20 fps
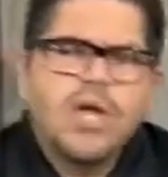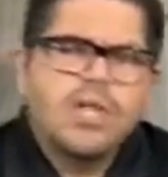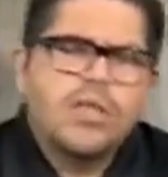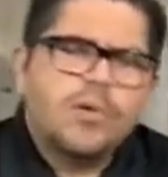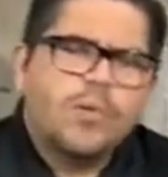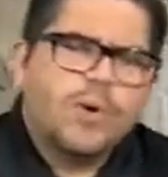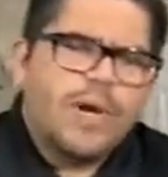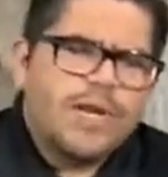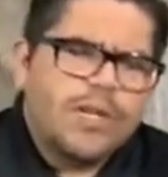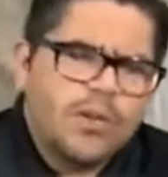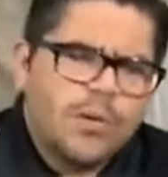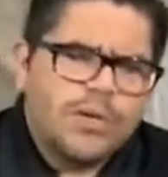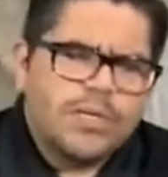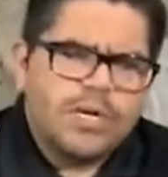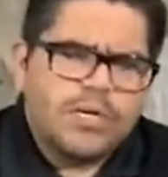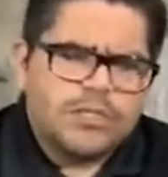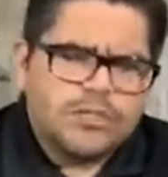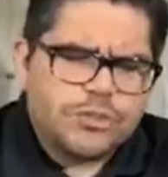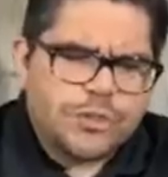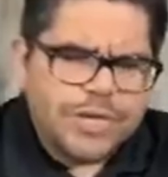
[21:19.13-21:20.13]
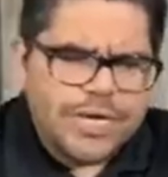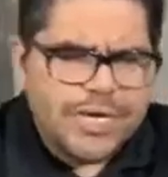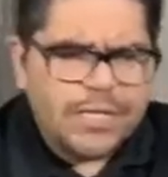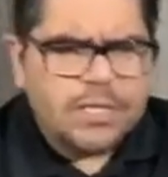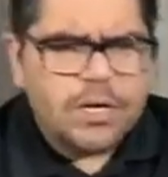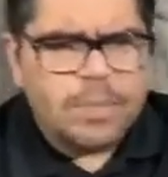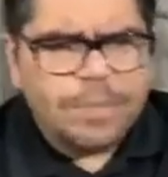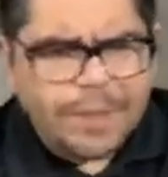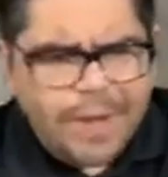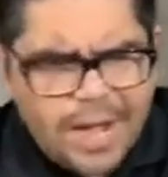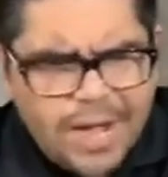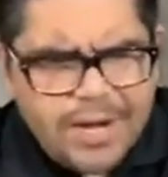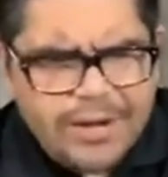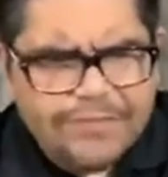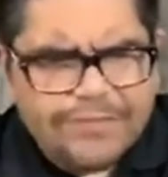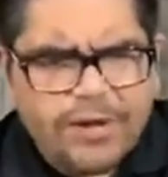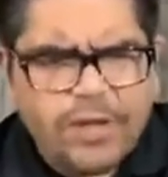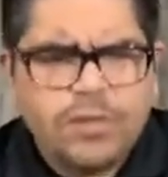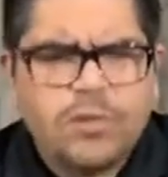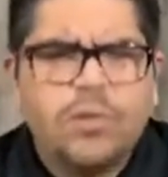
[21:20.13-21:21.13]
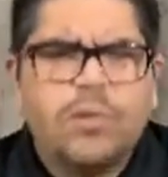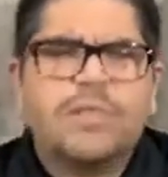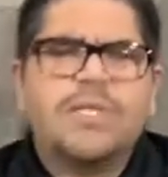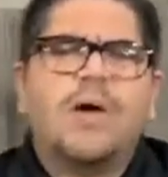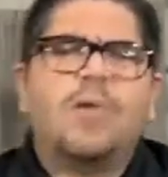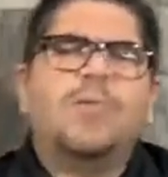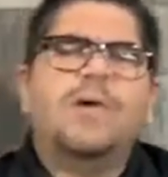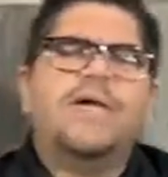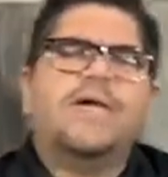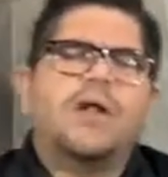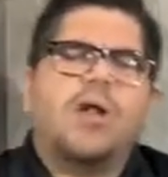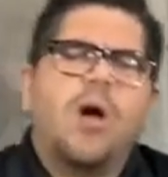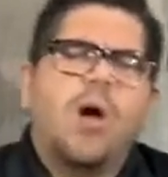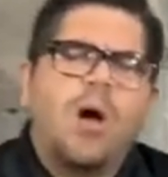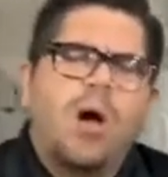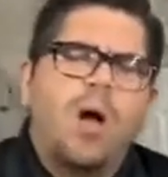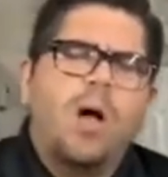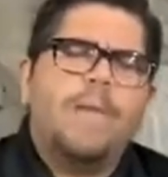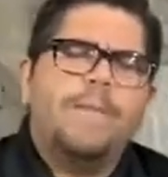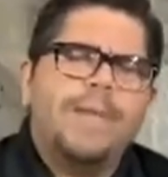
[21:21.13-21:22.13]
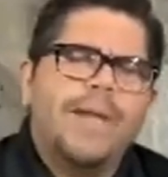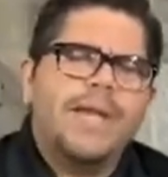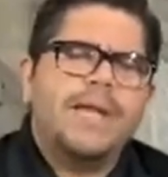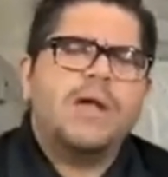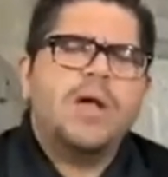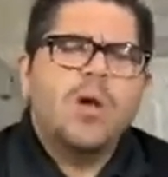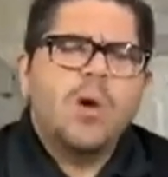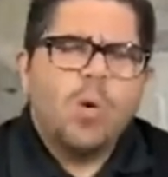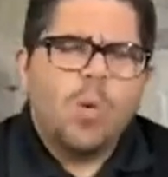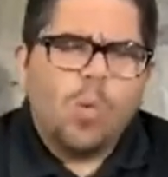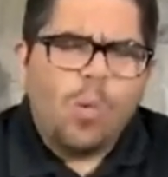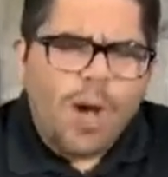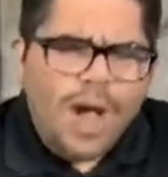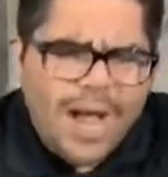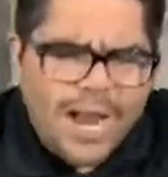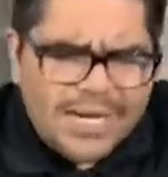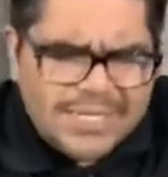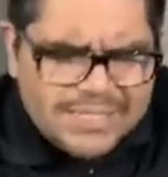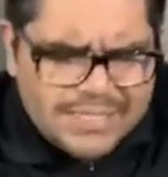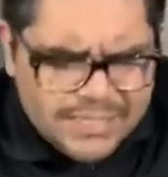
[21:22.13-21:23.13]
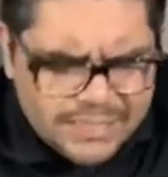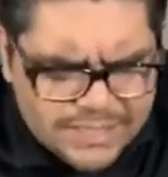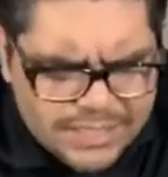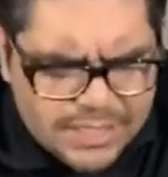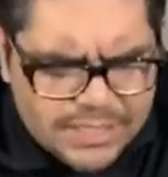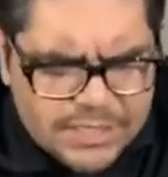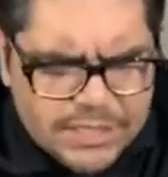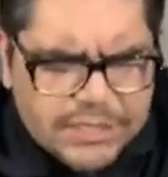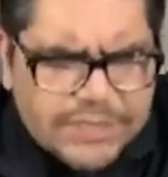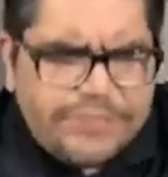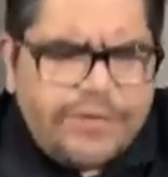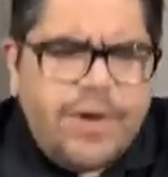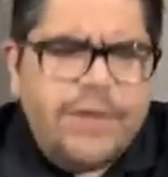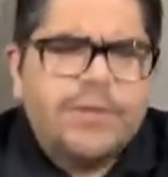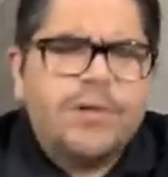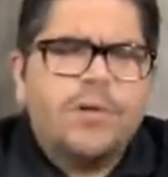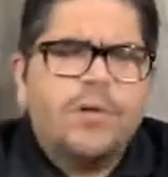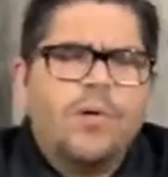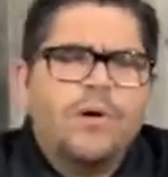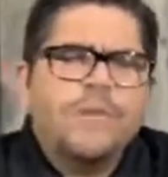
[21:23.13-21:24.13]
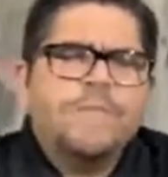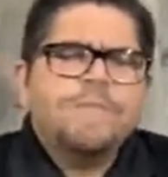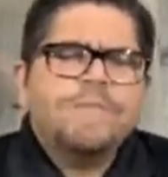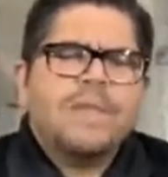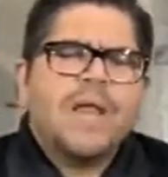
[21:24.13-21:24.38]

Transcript: the way, Lord, they're treating their body, Father, Lord, that we can all make wise decisions, Father, Lord,